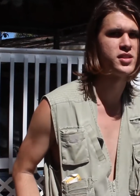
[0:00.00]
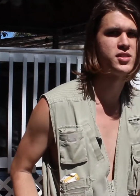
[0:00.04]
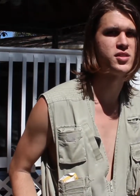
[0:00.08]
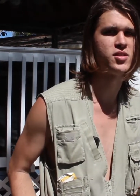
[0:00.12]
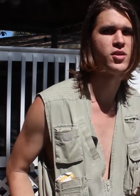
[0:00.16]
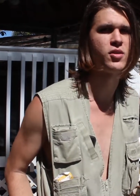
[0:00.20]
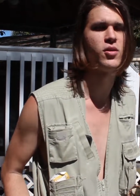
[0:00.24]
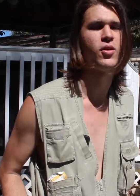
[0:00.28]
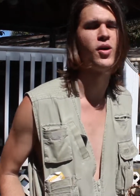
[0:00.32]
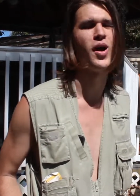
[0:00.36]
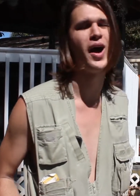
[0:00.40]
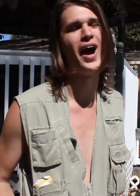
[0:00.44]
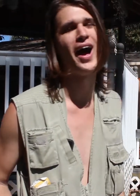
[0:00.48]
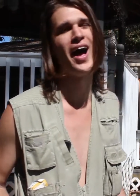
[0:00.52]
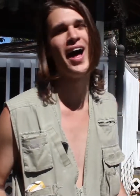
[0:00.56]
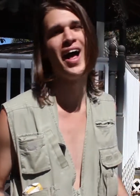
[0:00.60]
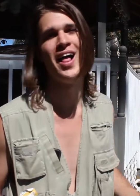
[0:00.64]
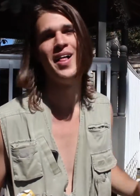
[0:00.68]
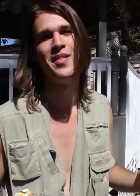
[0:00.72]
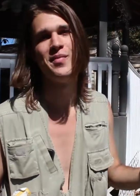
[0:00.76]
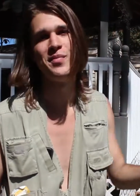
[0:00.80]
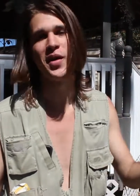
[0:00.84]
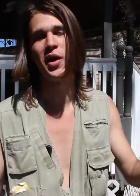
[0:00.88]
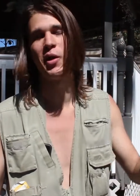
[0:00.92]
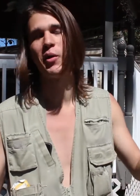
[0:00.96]
So
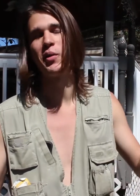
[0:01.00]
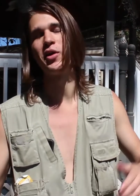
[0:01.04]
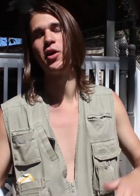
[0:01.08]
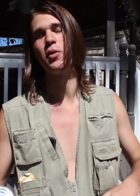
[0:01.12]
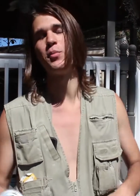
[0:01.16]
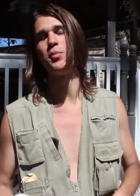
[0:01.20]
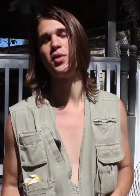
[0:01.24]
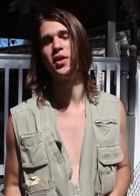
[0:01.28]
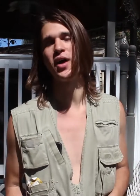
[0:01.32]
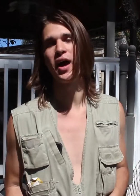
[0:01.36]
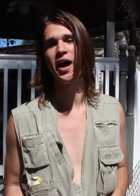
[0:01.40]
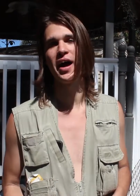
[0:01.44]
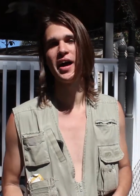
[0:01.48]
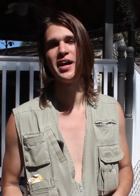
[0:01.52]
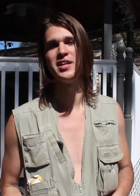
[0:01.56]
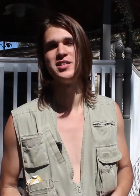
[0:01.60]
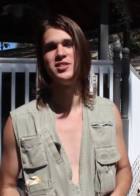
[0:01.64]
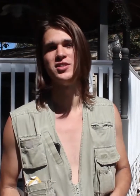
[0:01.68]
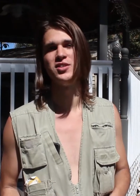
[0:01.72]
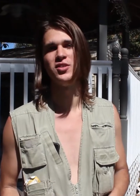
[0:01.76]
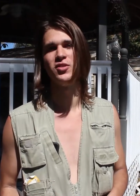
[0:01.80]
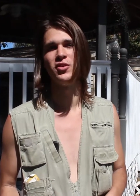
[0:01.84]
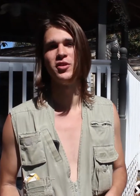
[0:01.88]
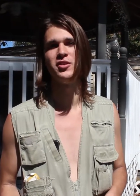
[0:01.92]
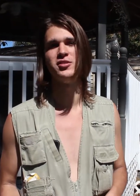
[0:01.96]
I really hope you
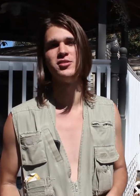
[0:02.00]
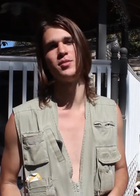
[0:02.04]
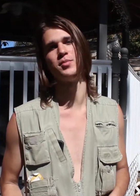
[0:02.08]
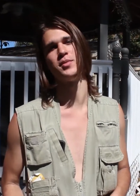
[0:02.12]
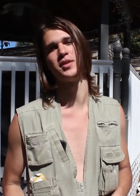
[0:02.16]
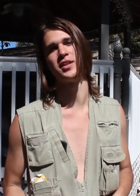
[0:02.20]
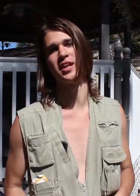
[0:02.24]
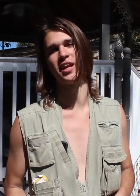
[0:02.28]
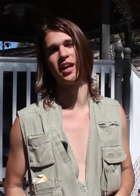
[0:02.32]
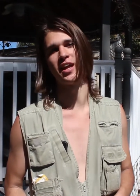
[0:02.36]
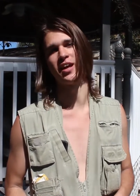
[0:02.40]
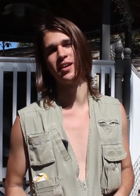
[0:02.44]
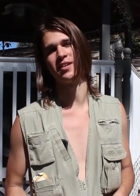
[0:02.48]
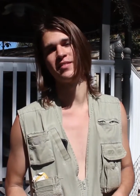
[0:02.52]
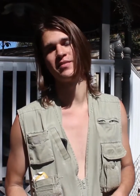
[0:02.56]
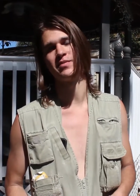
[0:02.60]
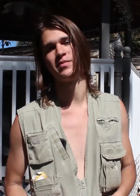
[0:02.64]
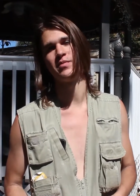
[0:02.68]
guys learned something today.